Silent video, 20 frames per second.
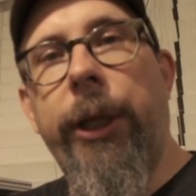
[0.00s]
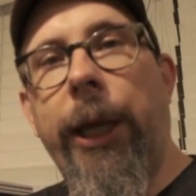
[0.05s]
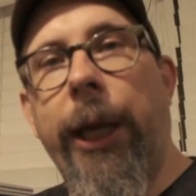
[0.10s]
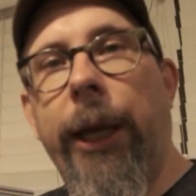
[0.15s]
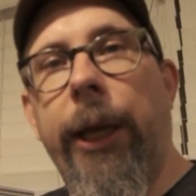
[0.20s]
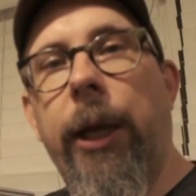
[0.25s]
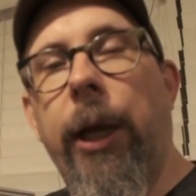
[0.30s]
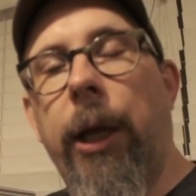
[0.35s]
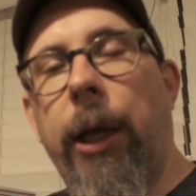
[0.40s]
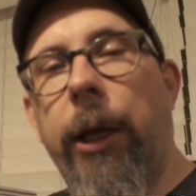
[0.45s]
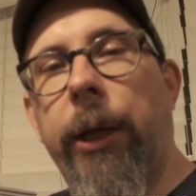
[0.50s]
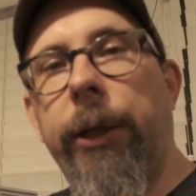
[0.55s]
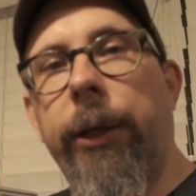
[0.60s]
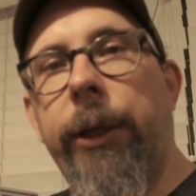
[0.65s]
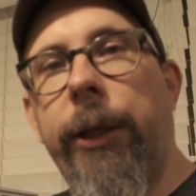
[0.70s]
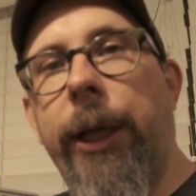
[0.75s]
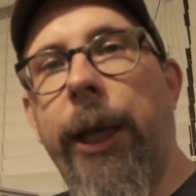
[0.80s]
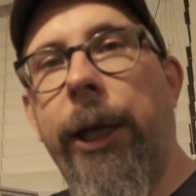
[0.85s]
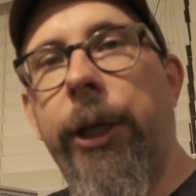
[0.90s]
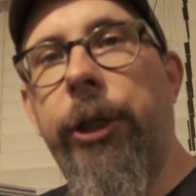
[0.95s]
K G O
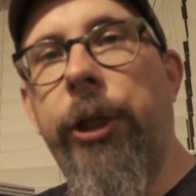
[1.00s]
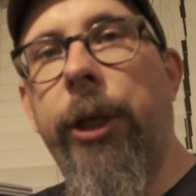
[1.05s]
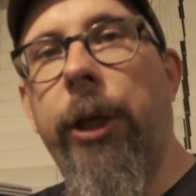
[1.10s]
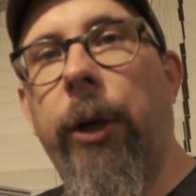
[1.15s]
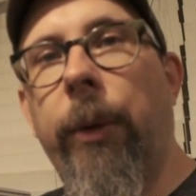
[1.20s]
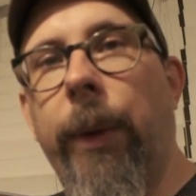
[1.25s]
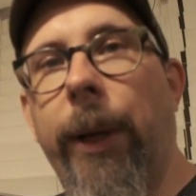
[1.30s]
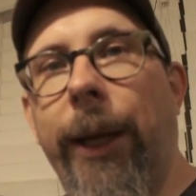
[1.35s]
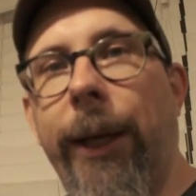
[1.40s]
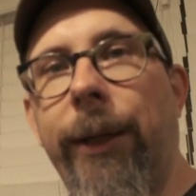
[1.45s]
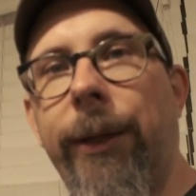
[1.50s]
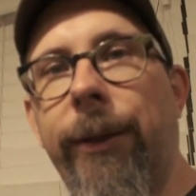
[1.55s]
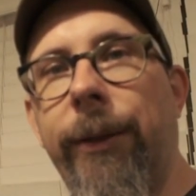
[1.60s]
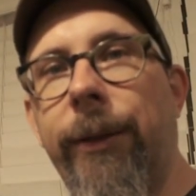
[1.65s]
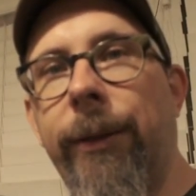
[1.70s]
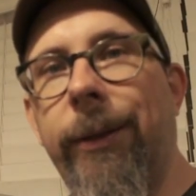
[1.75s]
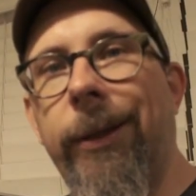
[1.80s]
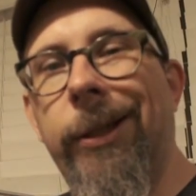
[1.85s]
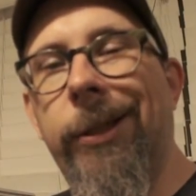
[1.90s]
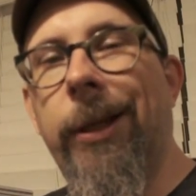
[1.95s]
N, K G O N,
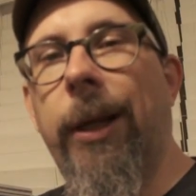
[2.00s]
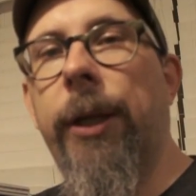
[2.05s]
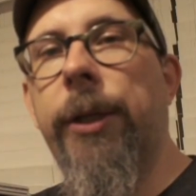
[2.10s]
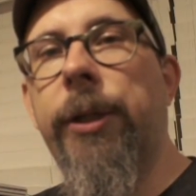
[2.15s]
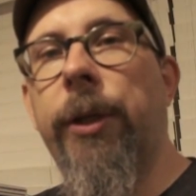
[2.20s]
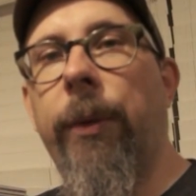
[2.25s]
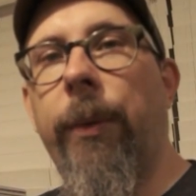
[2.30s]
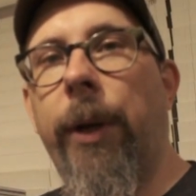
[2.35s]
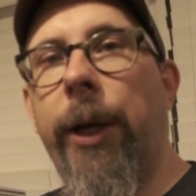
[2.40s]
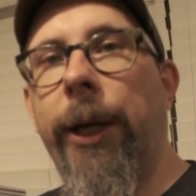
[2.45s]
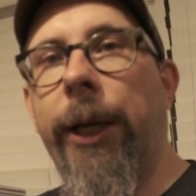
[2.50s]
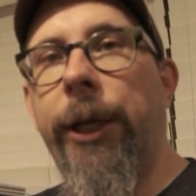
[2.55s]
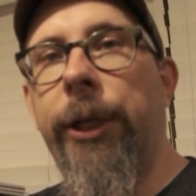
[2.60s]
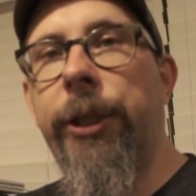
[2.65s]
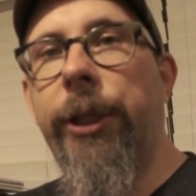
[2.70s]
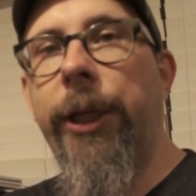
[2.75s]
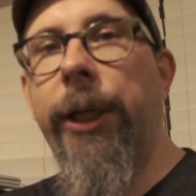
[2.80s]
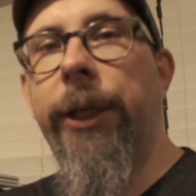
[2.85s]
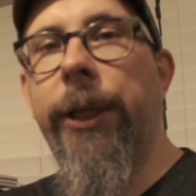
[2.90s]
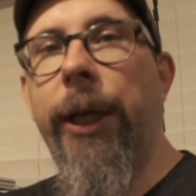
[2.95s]
is also on
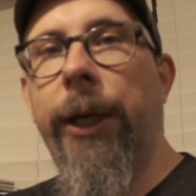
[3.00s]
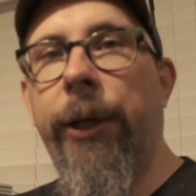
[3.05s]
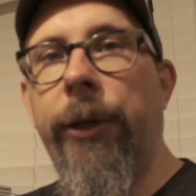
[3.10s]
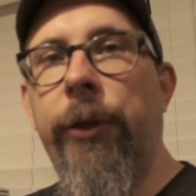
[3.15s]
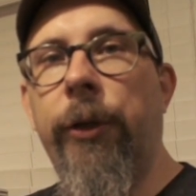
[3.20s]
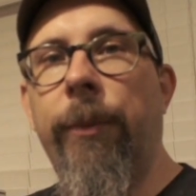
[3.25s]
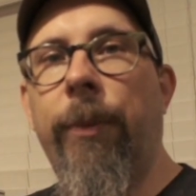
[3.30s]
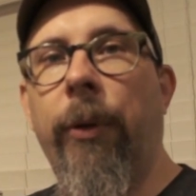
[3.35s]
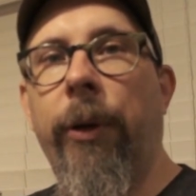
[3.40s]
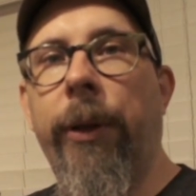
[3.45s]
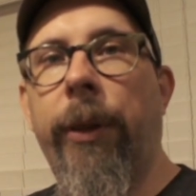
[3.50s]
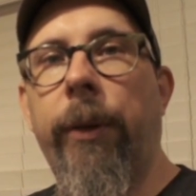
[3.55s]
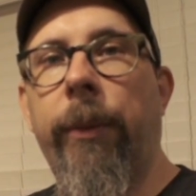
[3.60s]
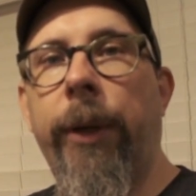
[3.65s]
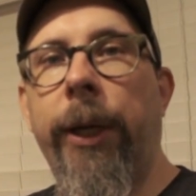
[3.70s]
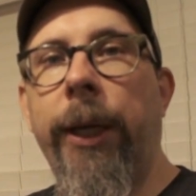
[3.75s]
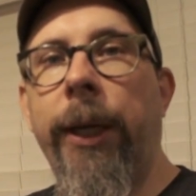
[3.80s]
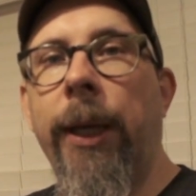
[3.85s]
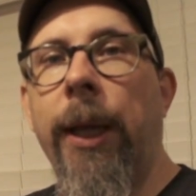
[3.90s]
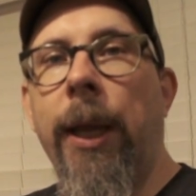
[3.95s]
H D at ninety-two point
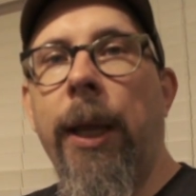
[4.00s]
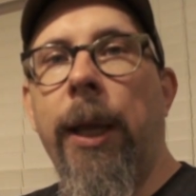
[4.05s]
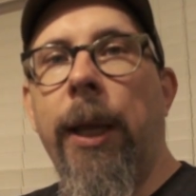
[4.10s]
three.